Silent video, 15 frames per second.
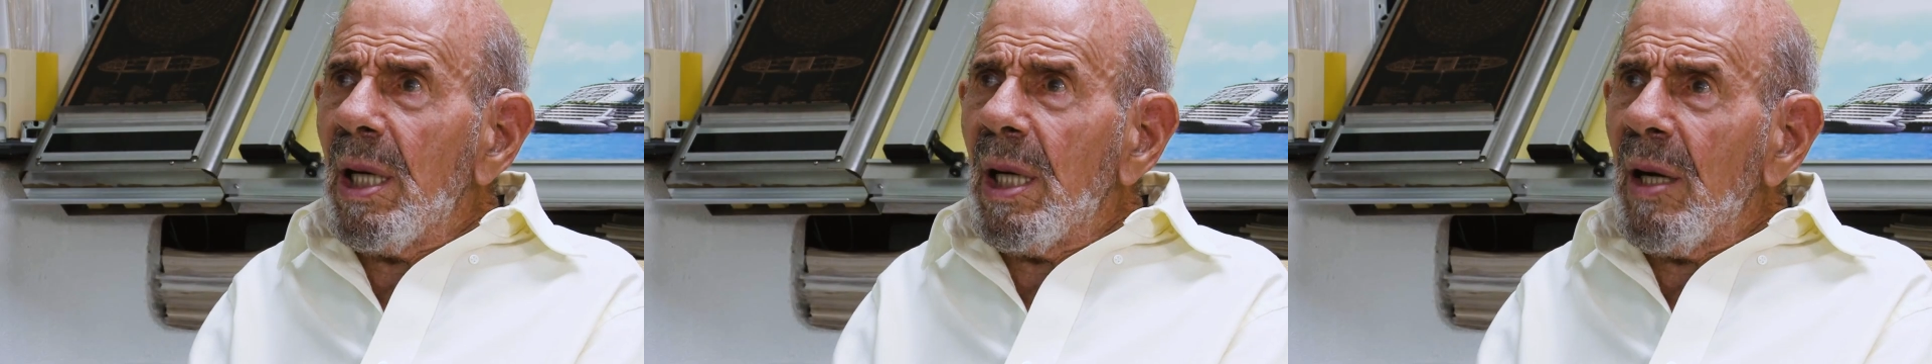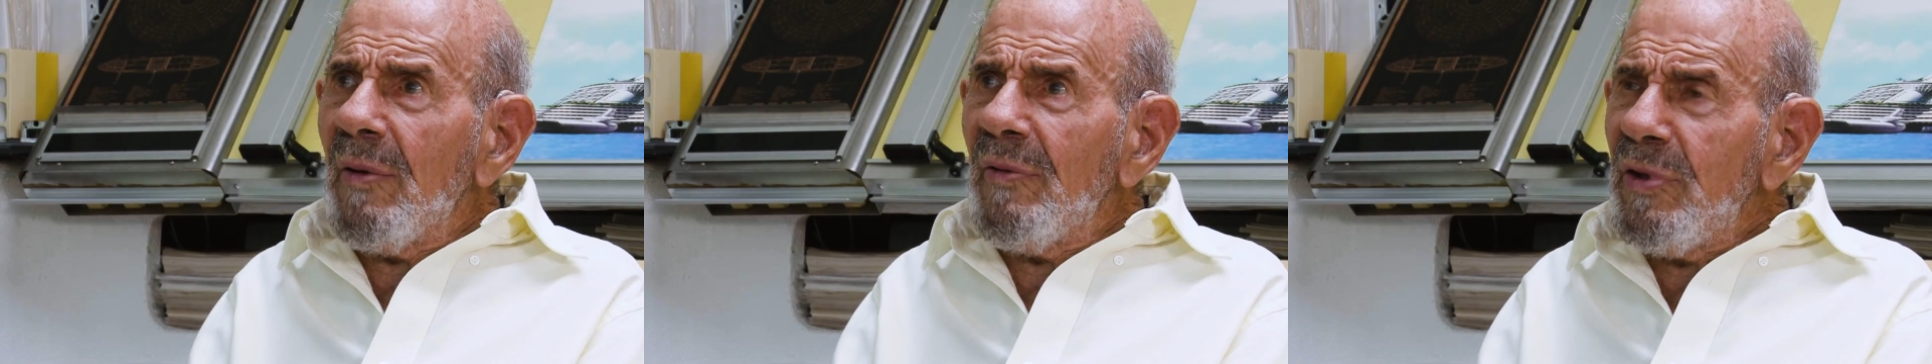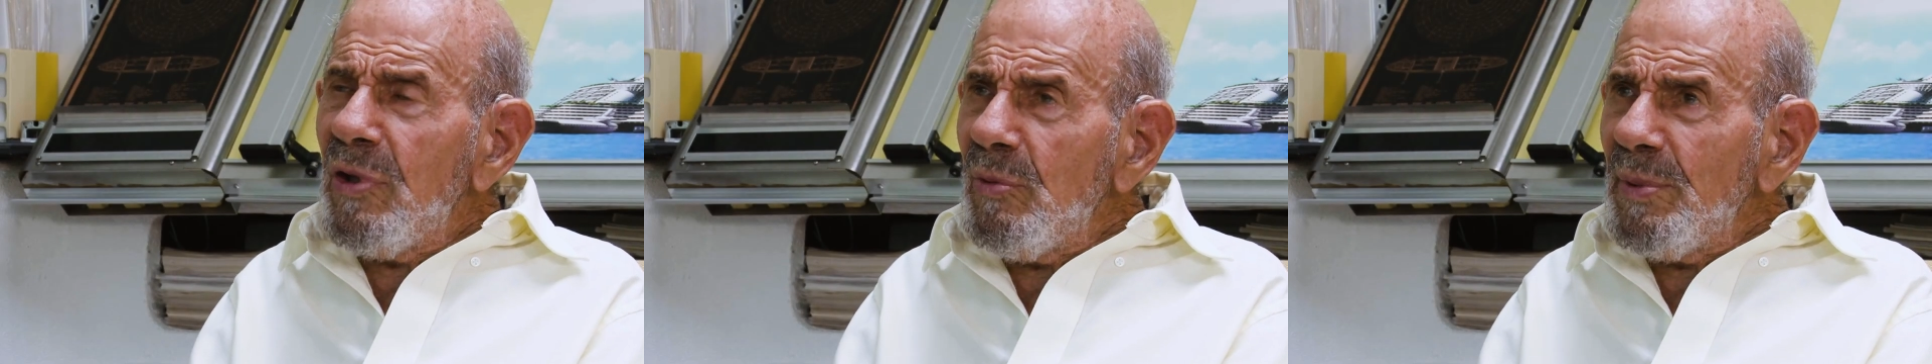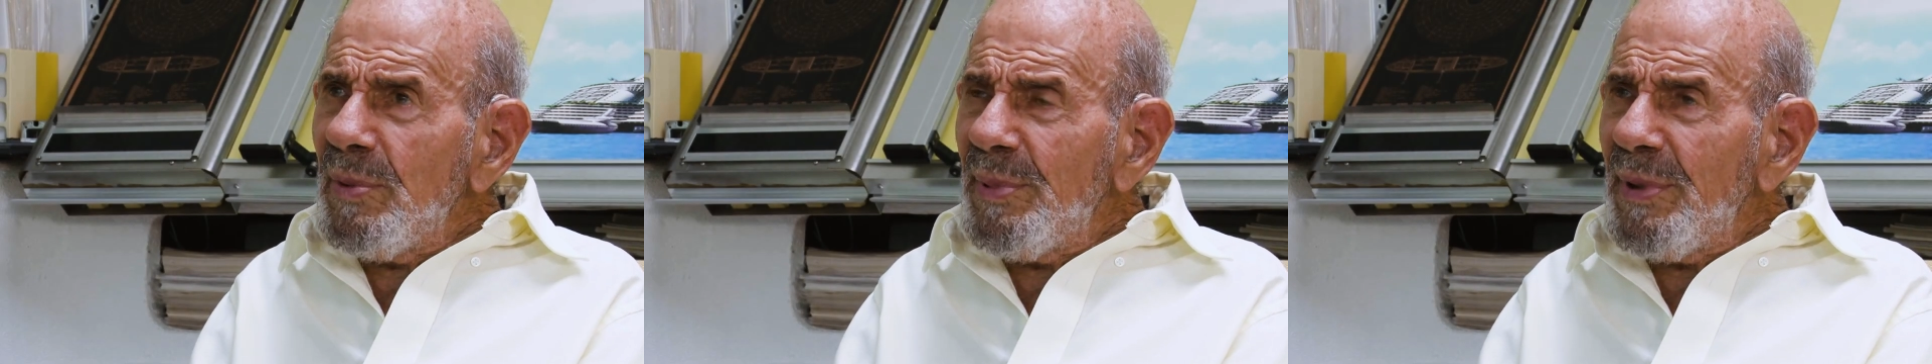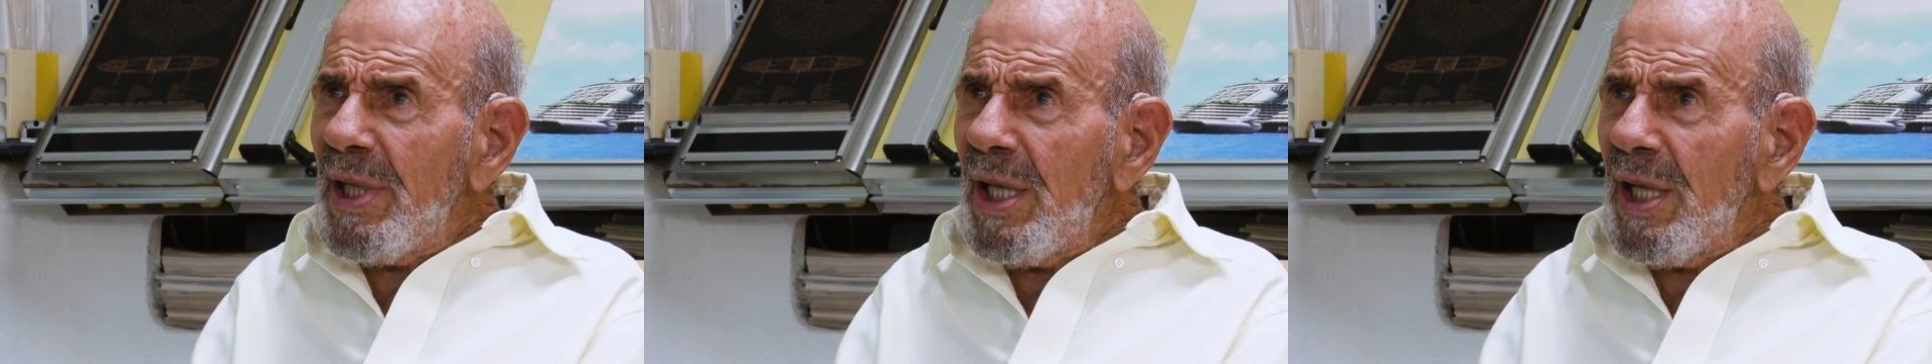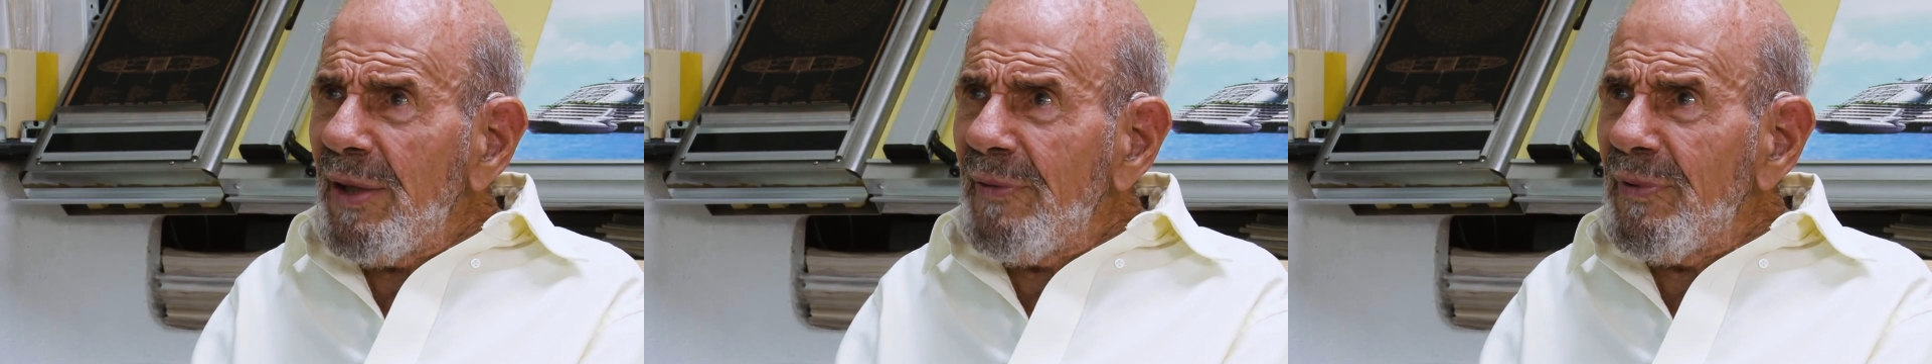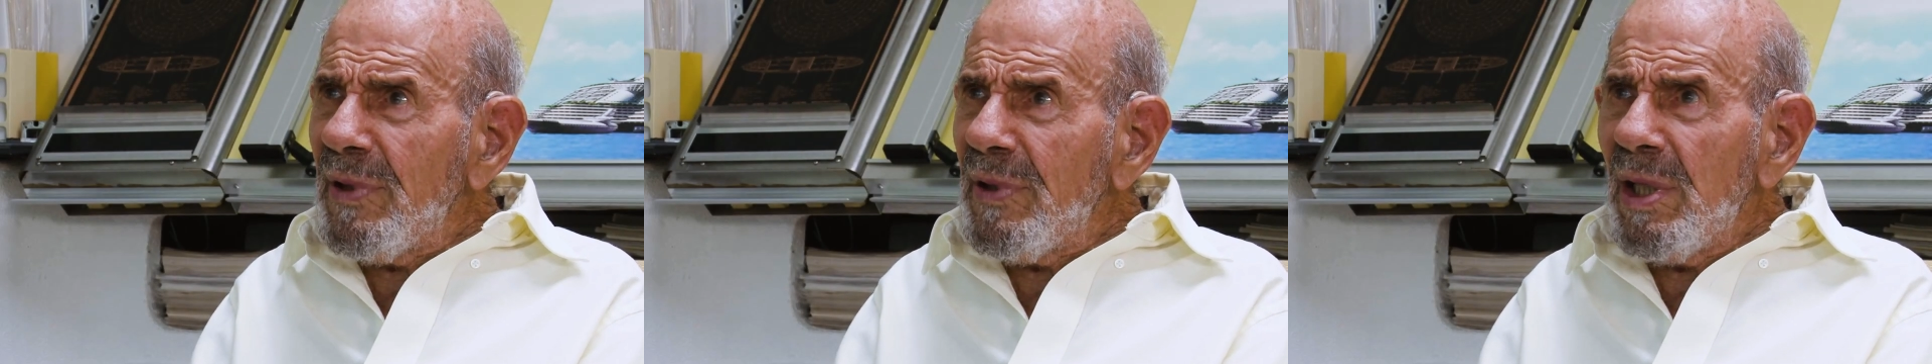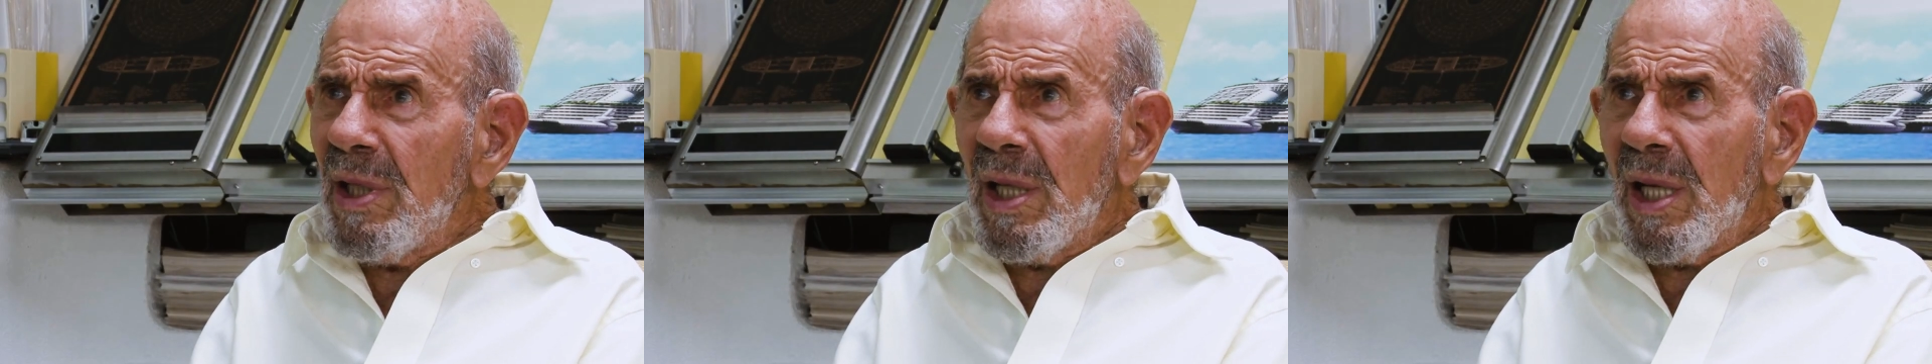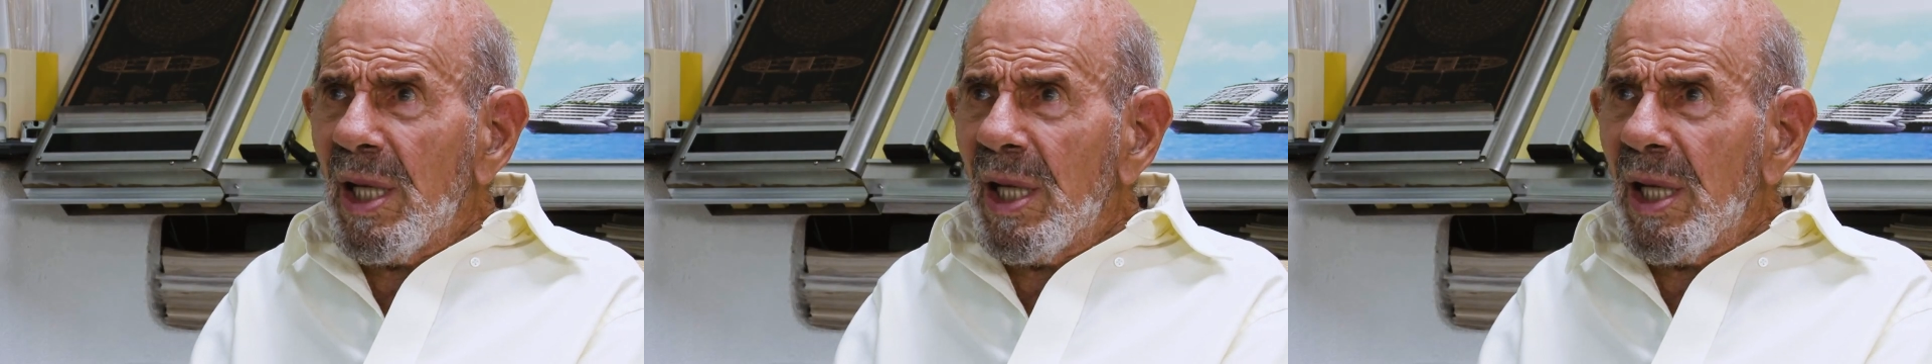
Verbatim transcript: of human behavior